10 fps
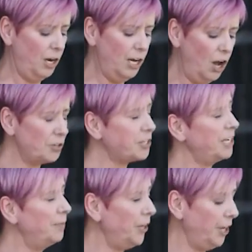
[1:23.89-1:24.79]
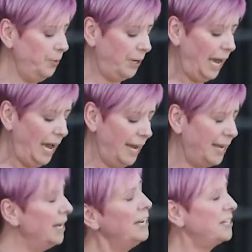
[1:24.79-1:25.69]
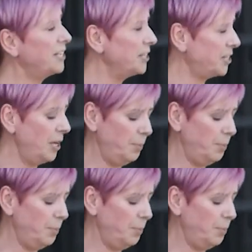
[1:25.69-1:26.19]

lost in the UK since the